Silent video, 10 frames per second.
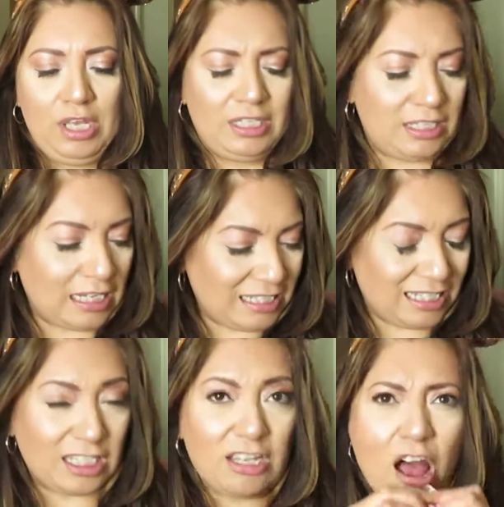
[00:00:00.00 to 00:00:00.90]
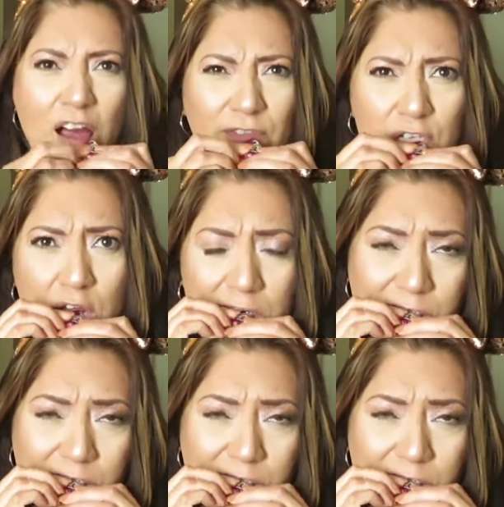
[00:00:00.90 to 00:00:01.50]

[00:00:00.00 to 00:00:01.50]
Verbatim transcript: It says it's soft.